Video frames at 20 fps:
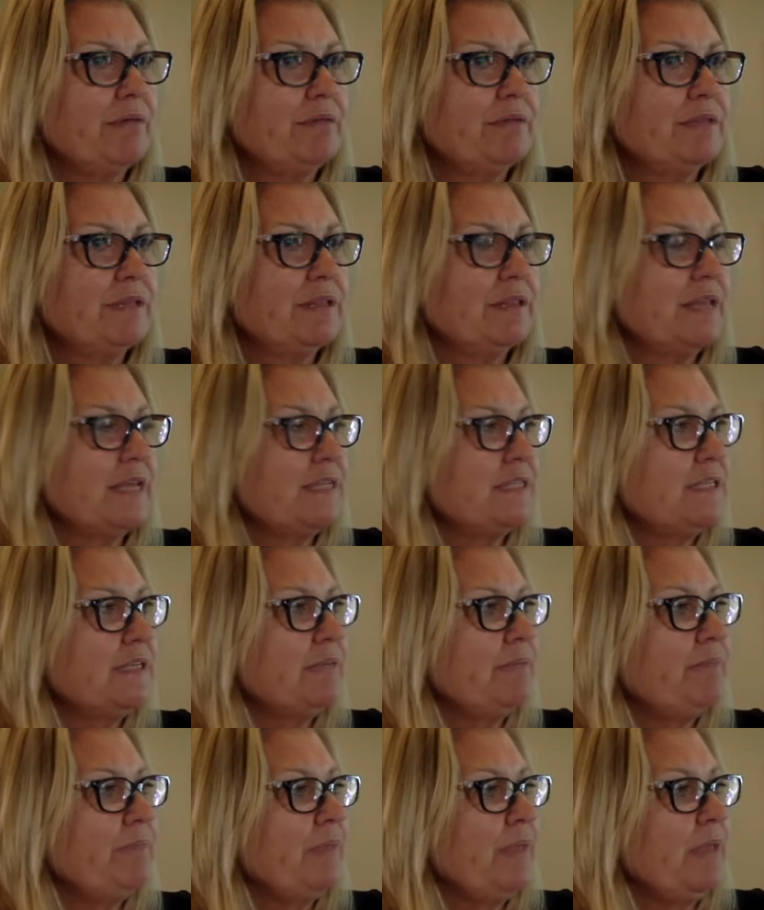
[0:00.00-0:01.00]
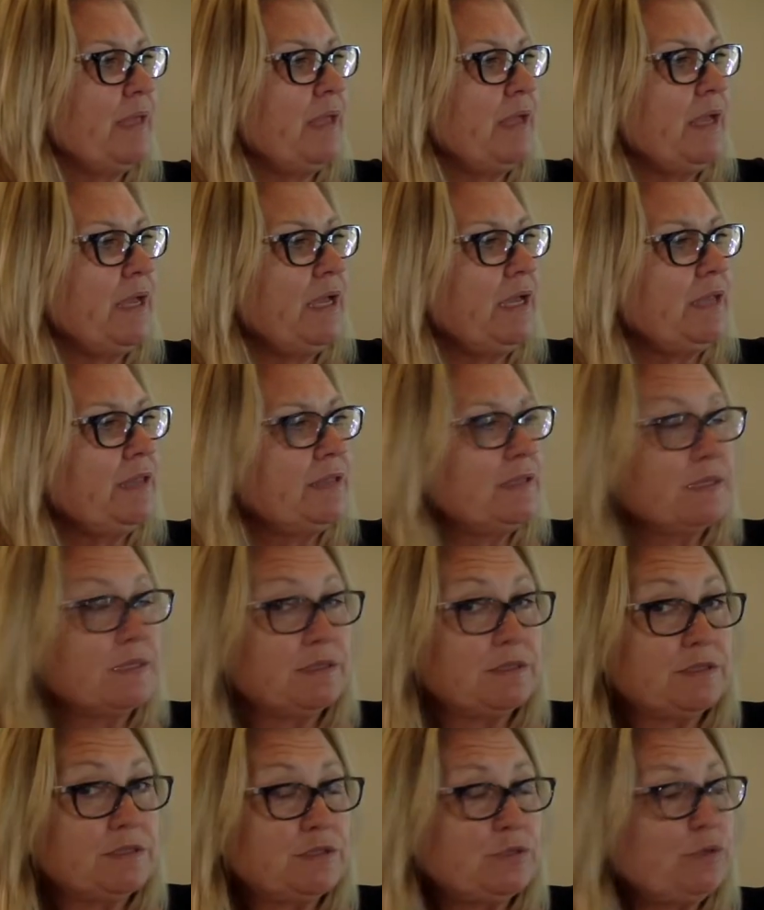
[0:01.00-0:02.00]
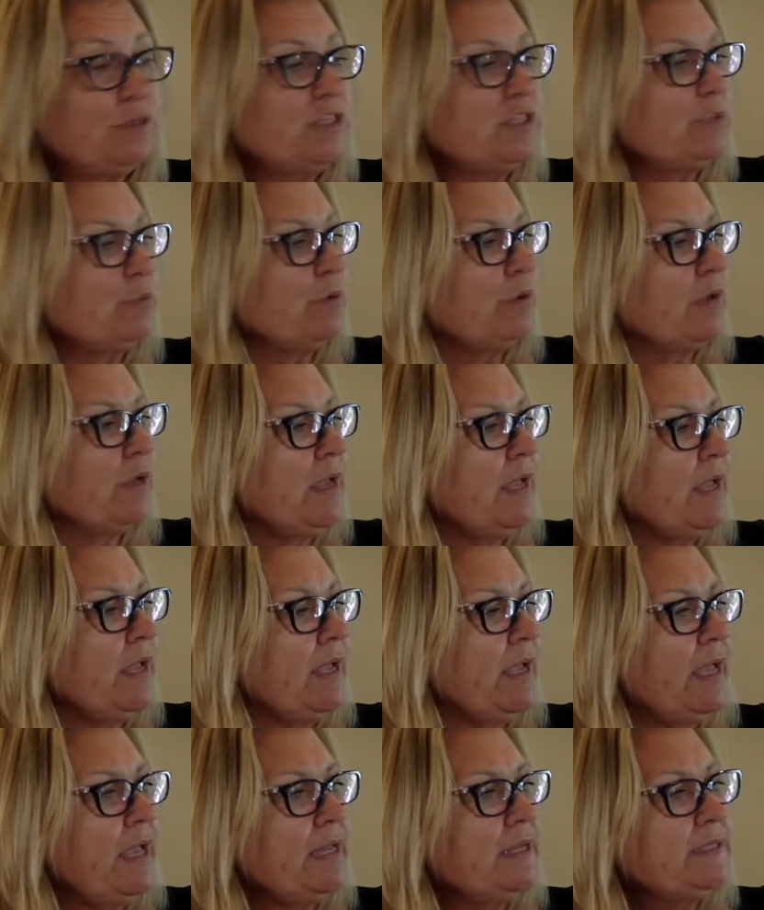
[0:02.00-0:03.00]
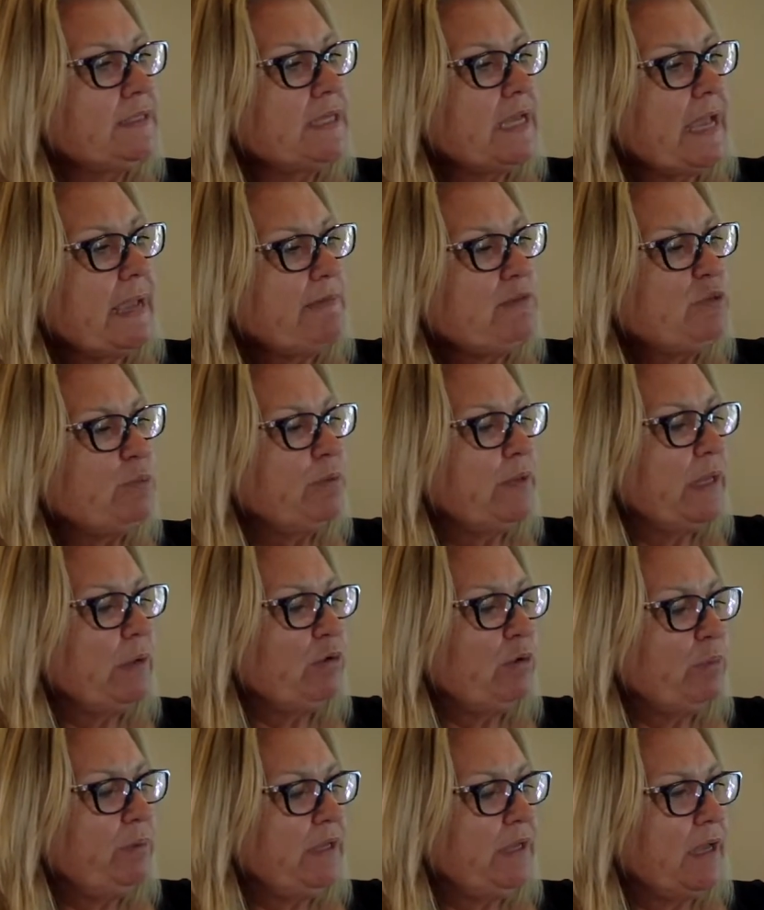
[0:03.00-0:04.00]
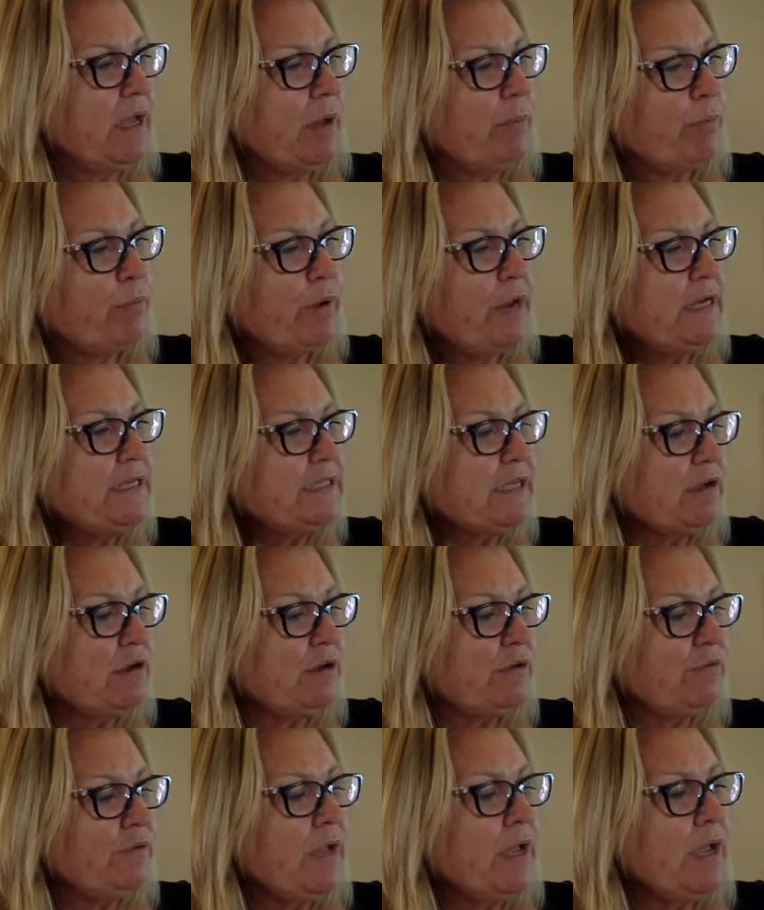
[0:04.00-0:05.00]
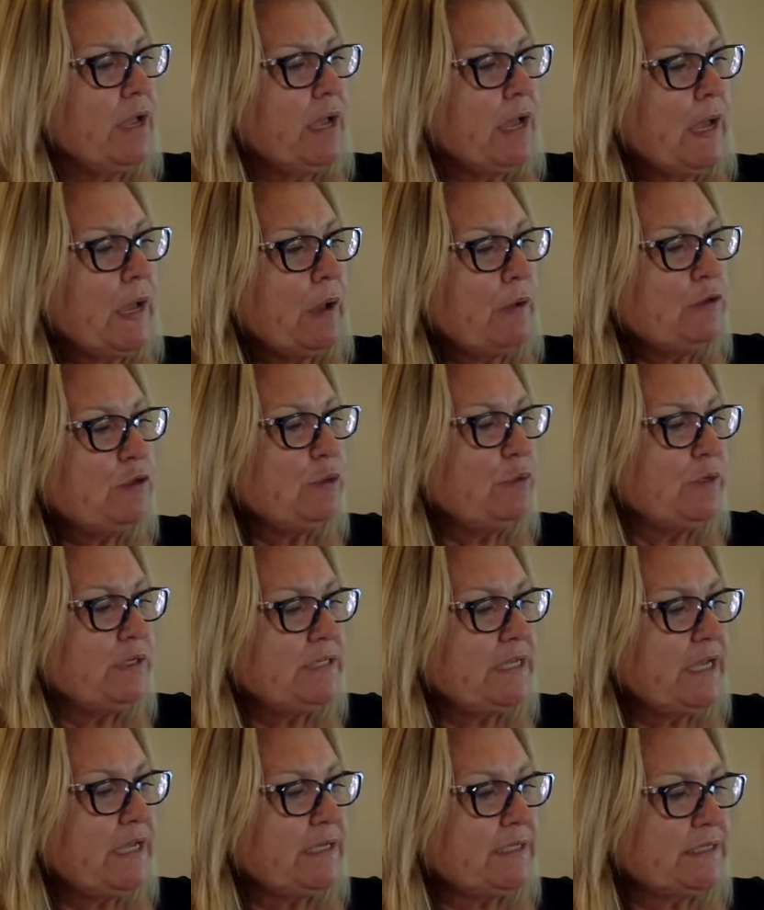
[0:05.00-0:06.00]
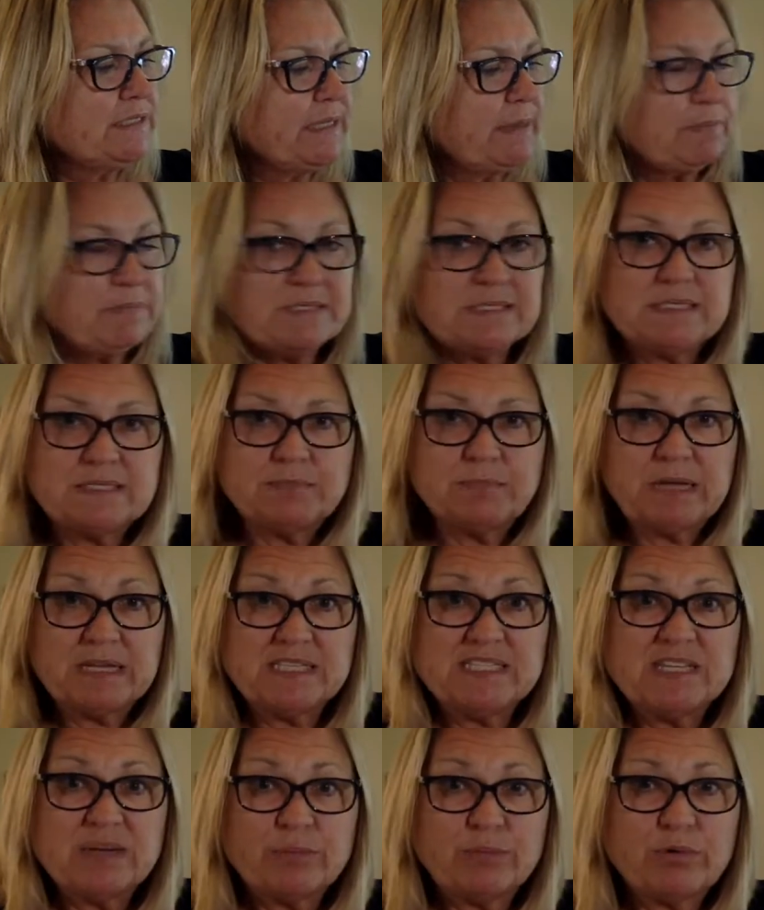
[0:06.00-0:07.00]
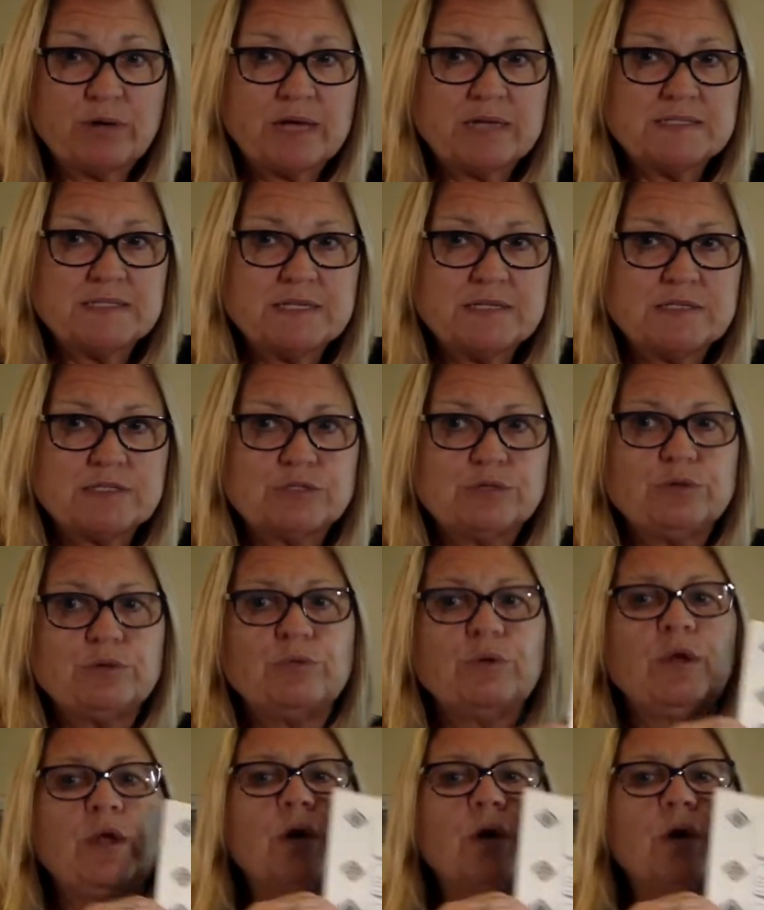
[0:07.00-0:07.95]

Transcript: the lesson in the student's book. And time to play would be a breakdown of how you would take a step-by-step process through